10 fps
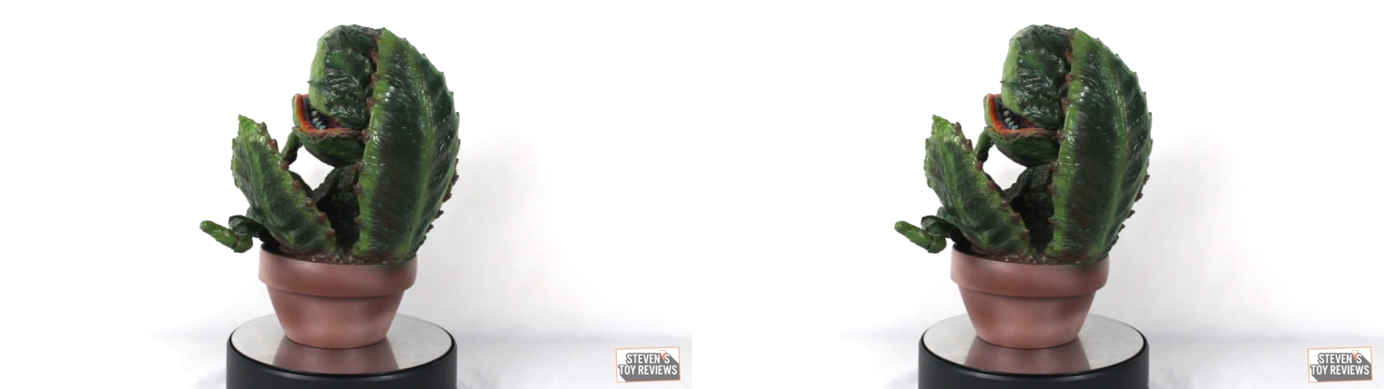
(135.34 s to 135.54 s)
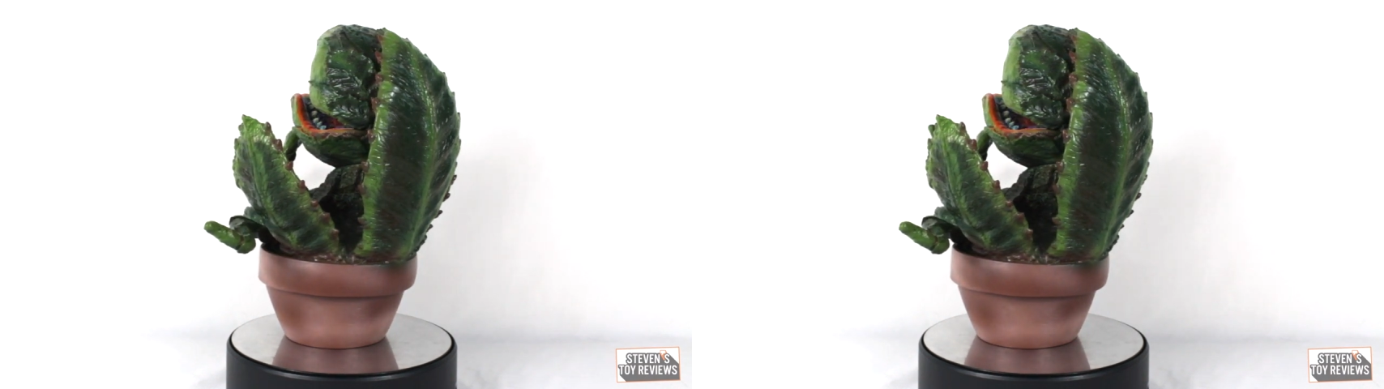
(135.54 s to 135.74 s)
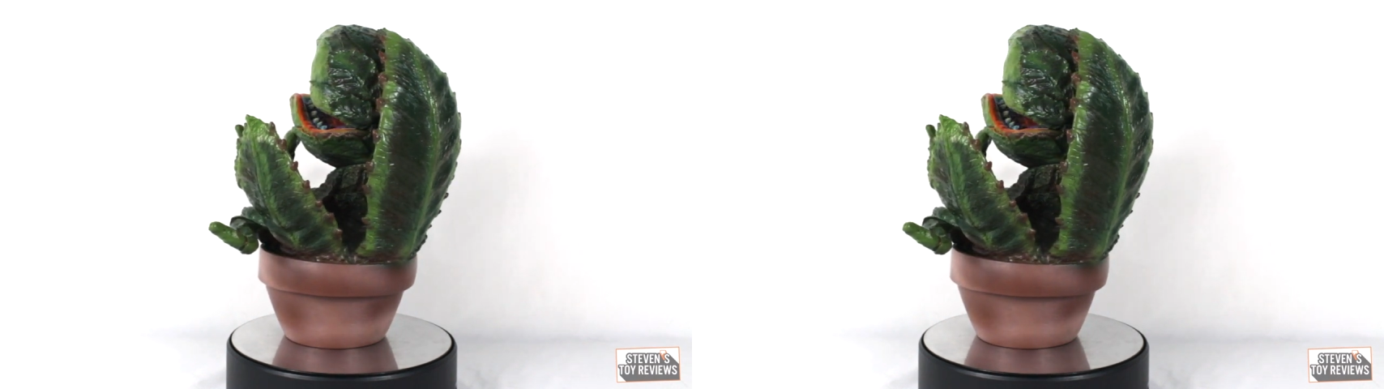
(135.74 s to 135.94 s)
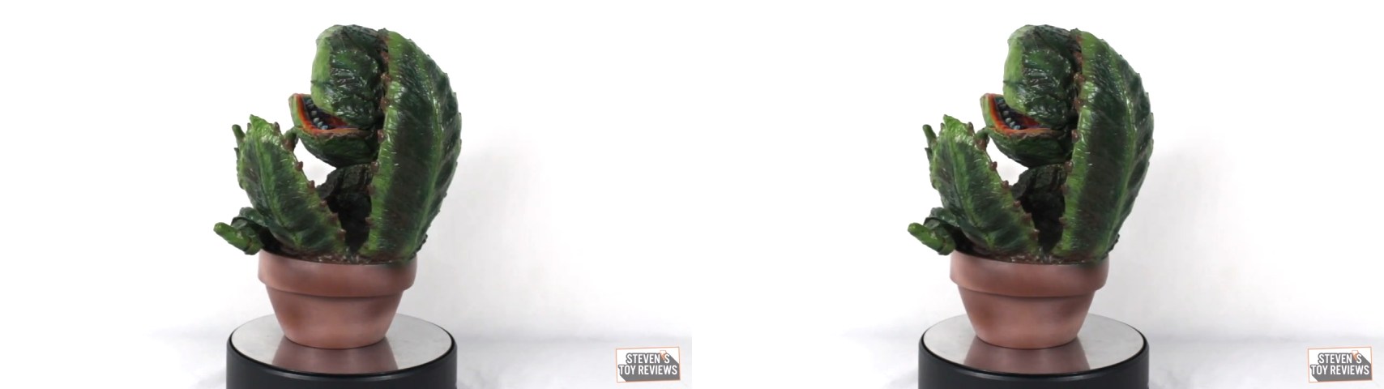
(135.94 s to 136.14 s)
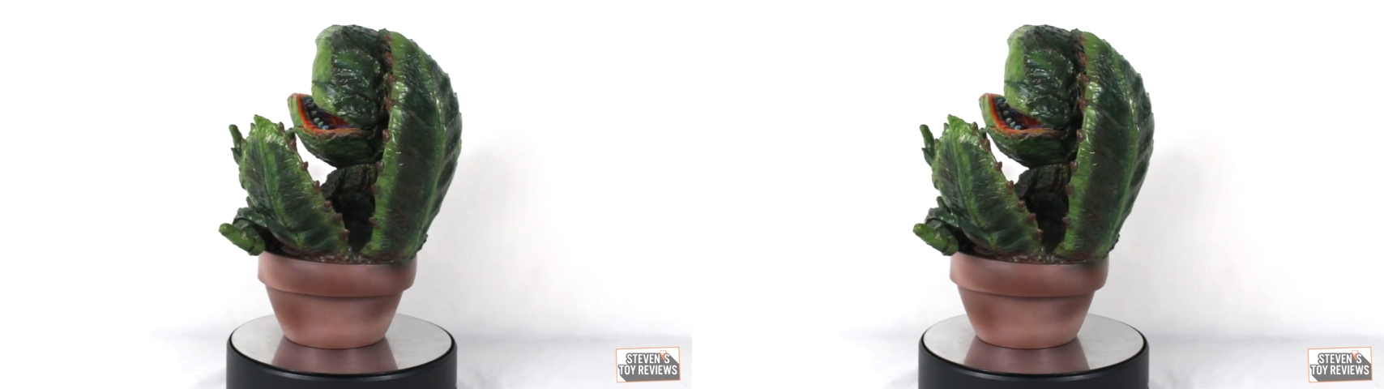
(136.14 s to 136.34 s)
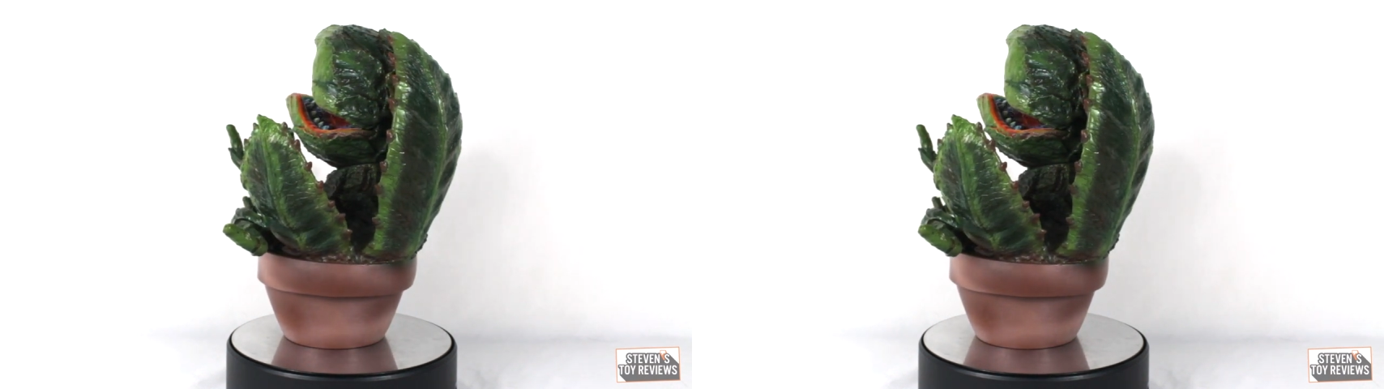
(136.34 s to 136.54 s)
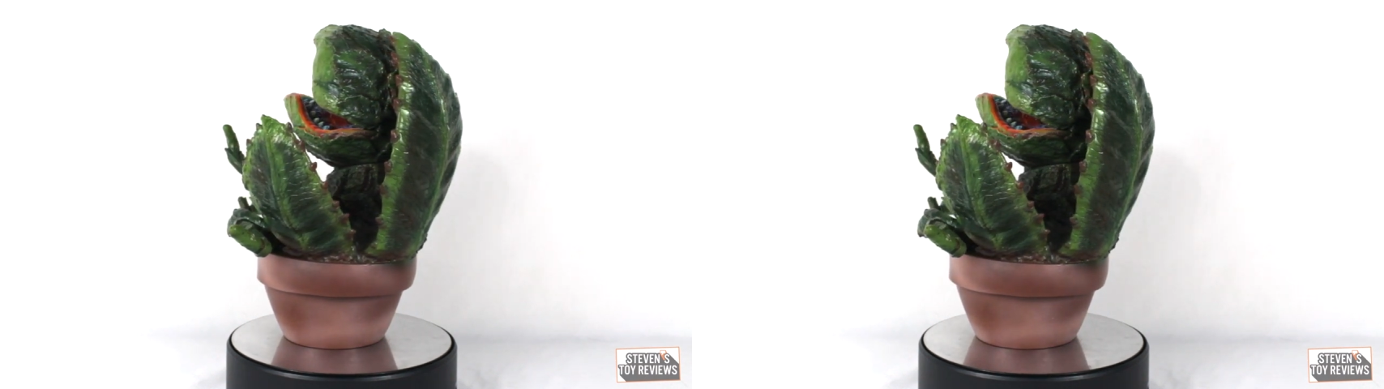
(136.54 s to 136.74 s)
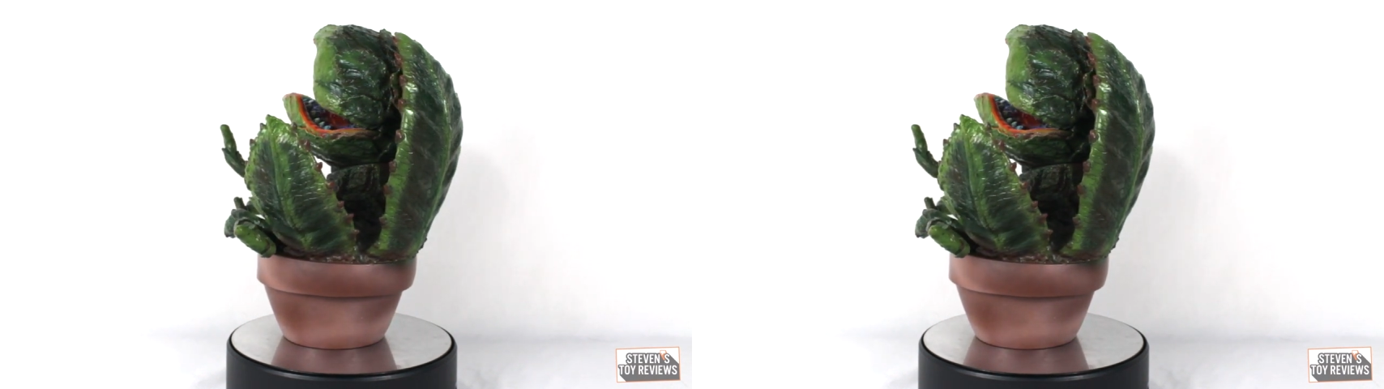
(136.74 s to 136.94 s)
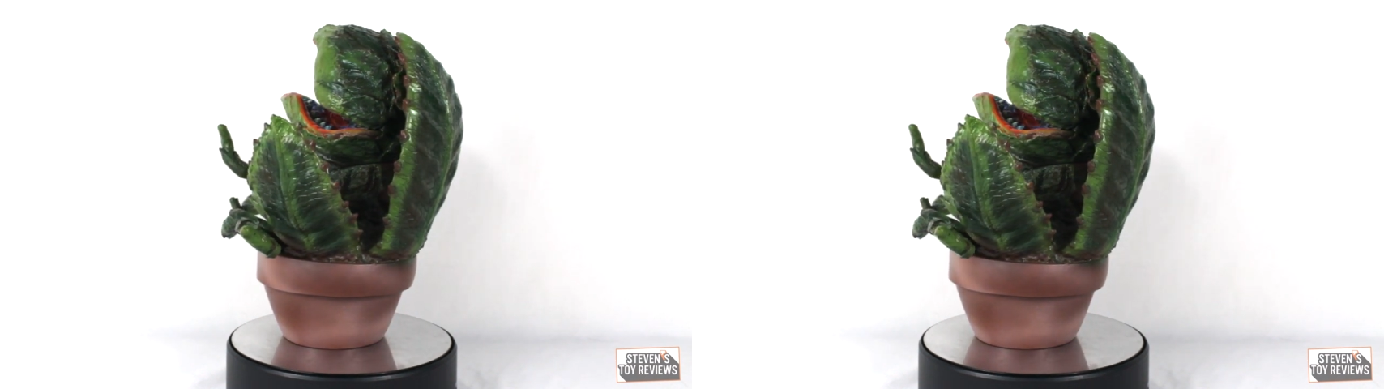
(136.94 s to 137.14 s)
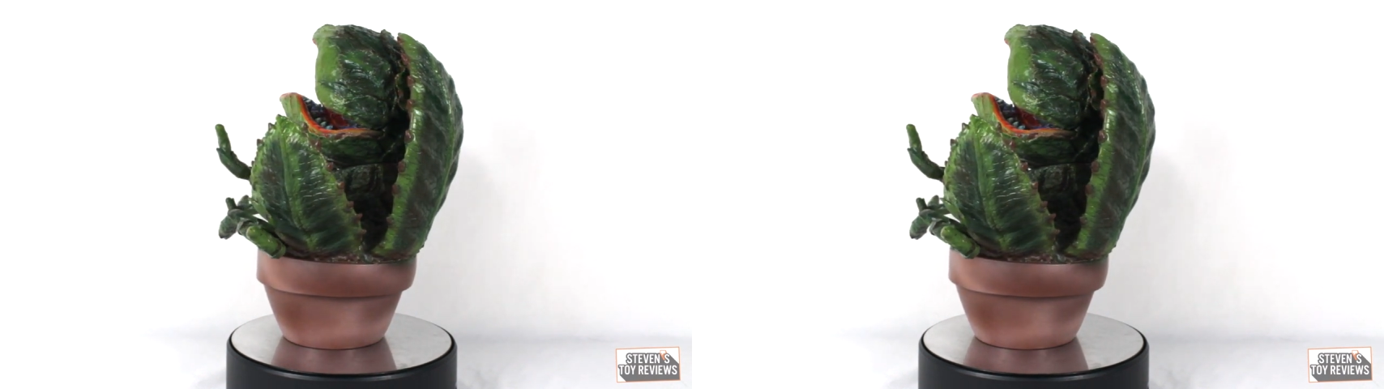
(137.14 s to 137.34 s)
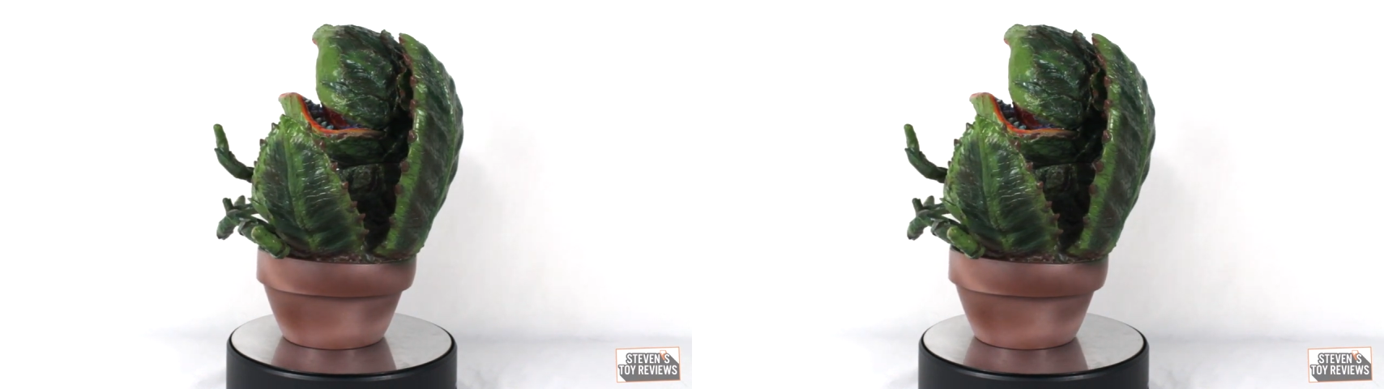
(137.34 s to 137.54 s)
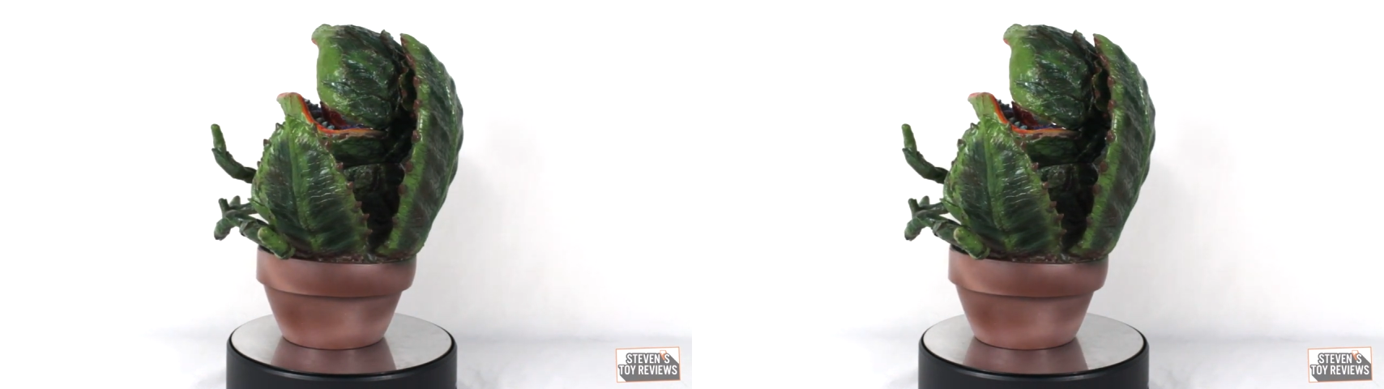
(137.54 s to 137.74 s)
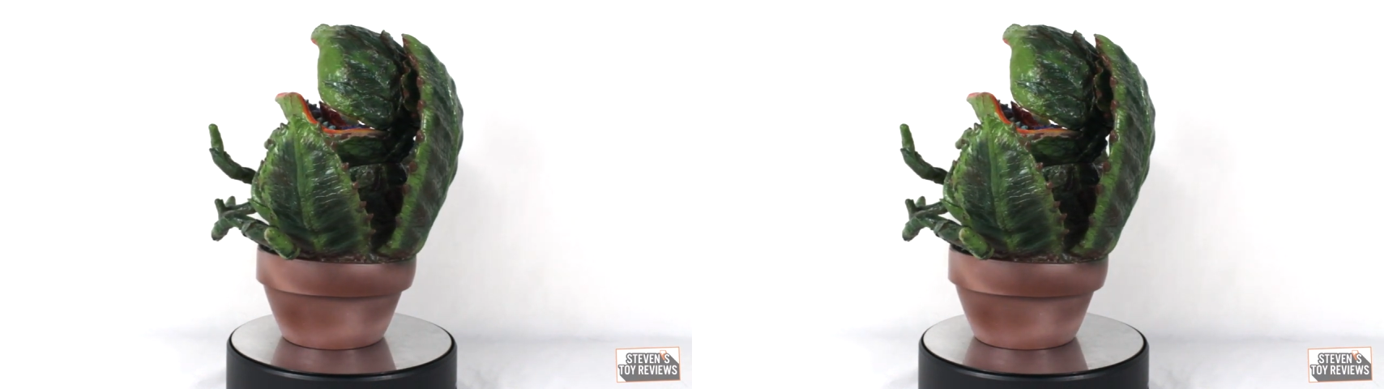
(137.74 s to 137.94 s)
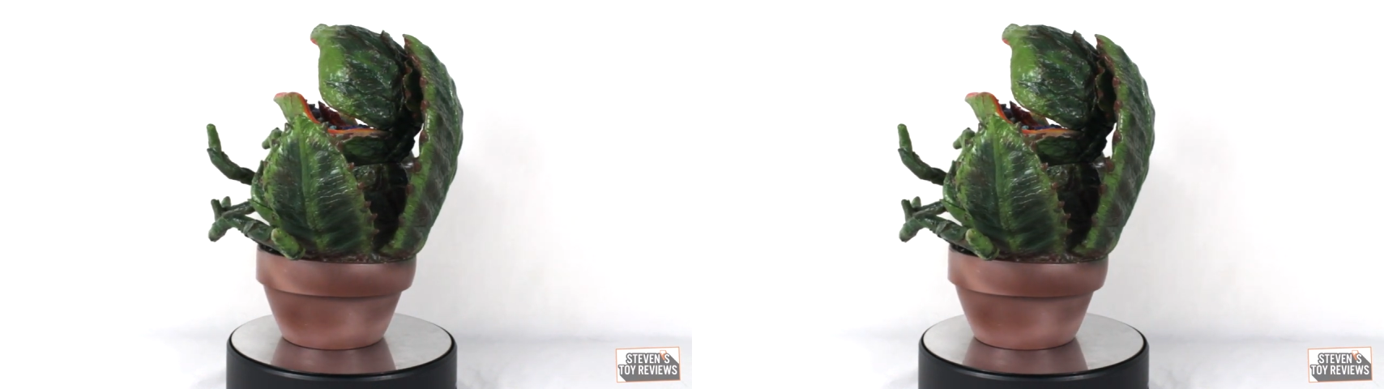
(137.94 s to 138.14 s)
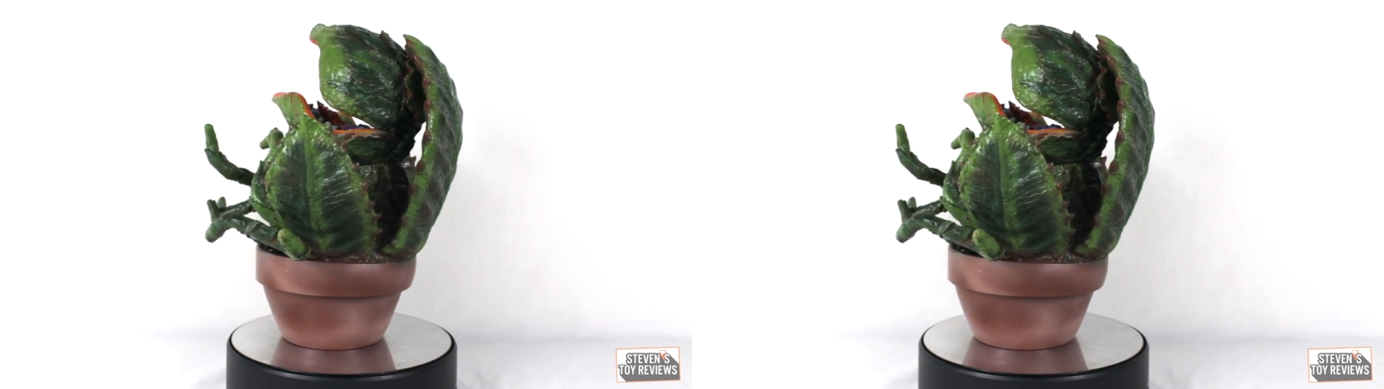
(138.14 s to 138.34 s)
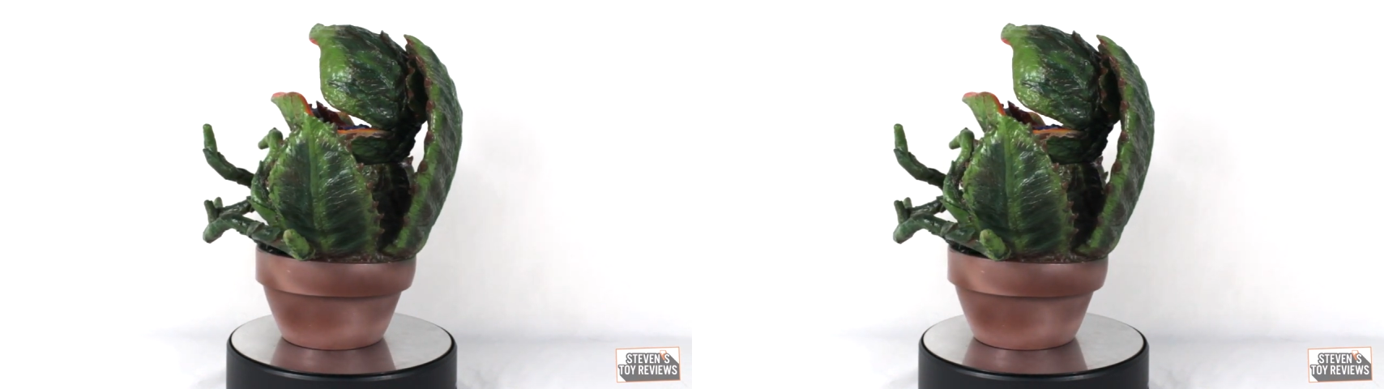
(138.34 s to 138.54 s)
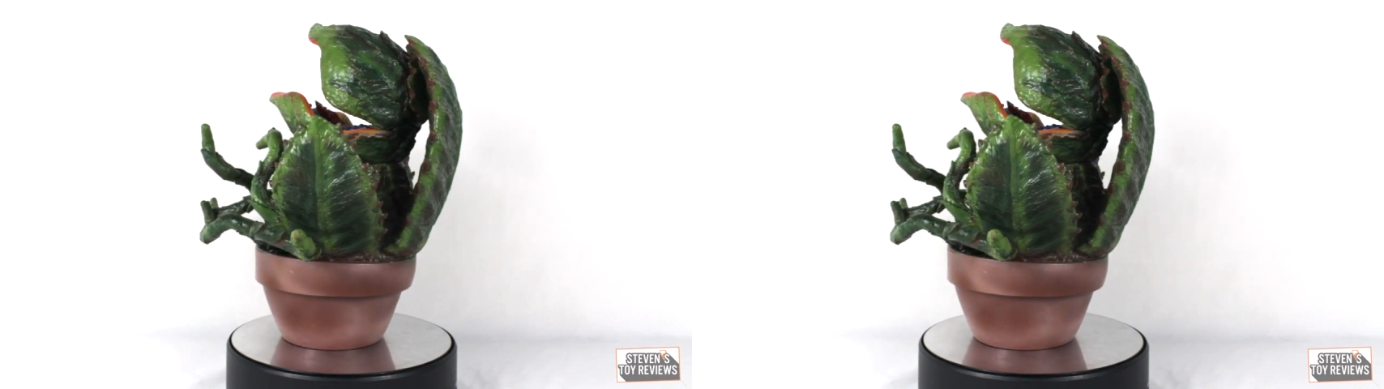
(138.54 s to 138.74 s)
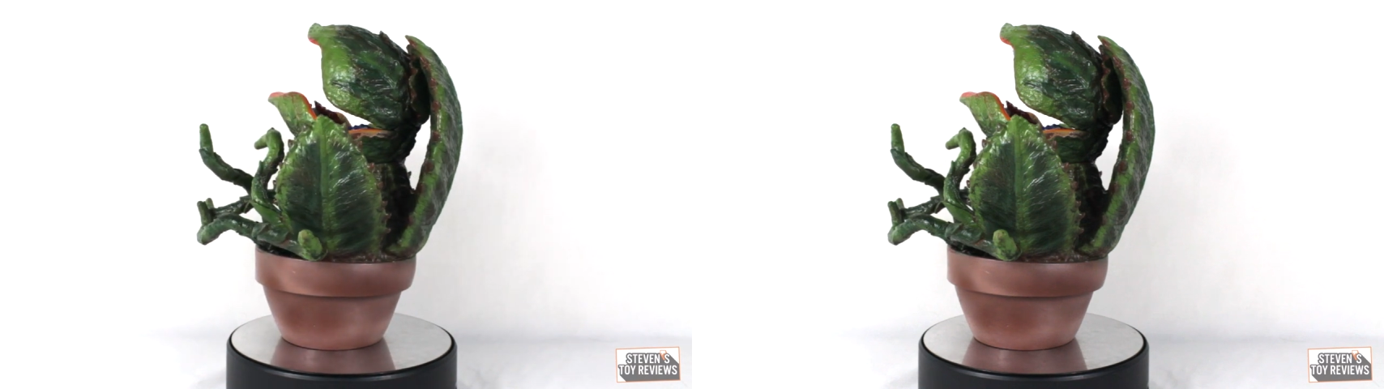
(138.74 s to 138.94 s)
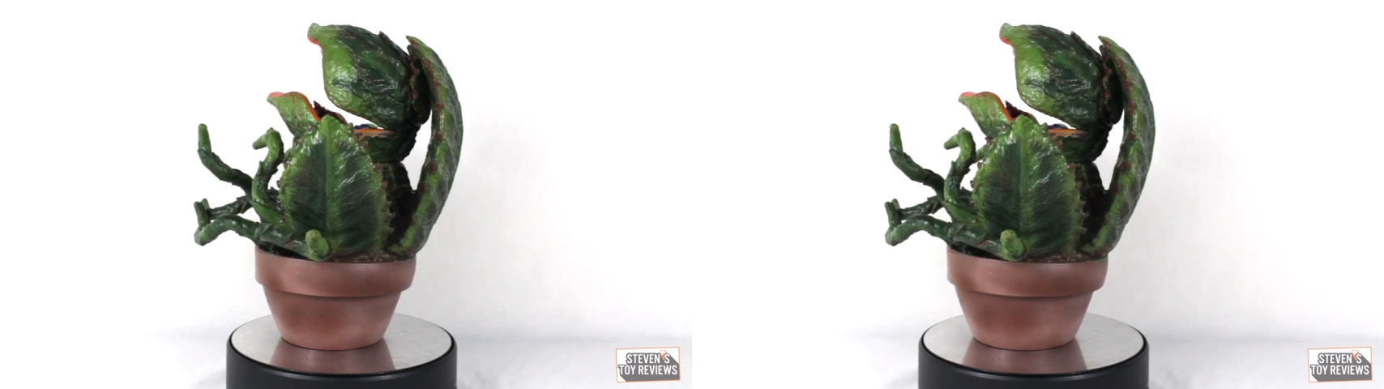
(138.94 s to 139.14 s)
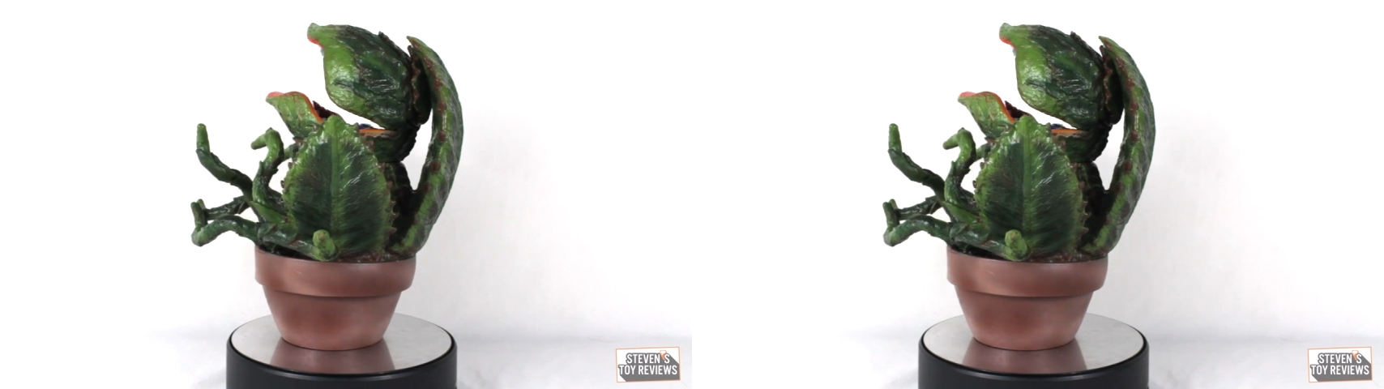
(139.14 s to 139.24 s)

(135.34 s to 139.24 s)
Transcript: [unreadable: no face in view]